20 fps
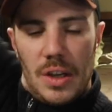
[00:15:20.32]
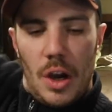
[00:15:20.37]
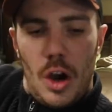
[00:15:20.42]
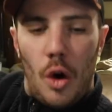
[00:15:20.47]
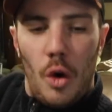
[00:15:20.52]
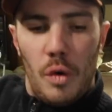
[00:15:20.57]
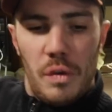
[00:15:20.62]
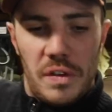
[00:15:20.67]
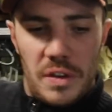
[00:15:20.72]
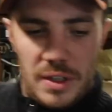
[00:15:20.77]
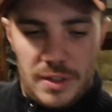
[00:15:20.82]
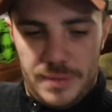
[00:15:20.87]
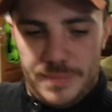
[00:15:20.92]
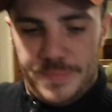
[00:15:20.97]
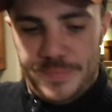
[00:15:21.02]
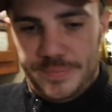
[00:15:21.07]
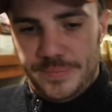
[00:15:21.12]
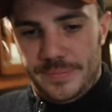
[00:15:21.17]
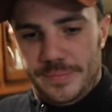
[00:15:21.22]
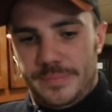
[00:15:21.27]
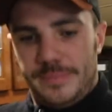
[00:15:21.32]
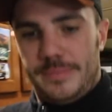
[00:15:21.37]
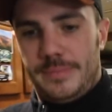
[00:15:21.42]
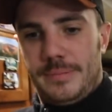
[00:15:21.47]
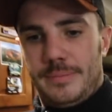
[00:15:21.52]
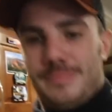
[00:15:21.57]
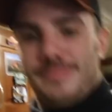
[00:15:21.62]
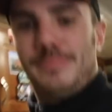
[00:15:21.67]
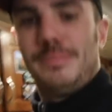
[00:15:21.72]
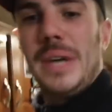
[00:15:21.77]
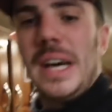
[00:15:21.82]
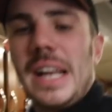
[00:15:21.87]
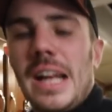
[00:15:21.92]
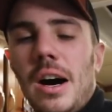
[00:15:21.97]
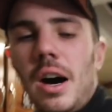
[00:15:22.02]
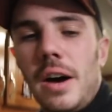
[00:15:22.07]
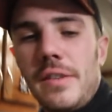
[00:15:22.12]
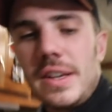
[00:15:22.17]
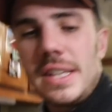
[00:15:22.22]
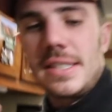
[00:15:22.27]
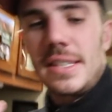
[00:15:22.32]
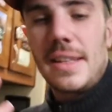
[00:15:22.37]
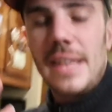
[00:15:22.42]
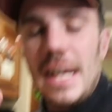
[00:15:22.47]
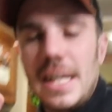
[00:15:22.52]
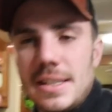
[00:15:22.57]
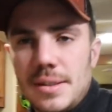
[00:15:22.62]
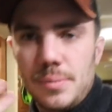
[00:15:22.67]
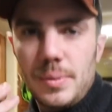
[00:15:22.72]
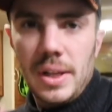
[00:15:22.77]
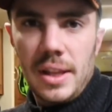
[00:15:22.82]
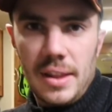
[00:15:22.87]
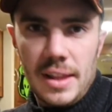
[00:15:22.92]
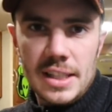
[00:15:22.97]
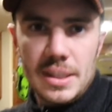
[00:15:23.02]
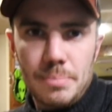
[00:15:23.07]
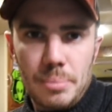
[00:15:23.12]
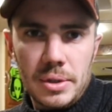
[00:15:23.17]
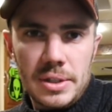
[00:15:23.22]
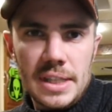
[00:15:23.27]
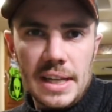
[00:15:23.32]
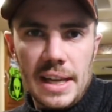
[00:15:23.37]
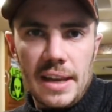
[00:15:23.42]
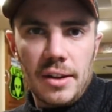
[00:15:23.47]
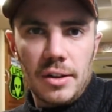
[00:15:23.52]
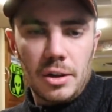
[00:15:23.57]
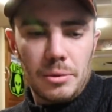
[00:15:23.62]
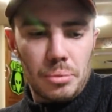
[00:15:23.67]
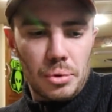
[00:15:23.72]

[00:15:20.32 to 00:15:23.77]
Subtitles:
Oval. But obviously that's with this particular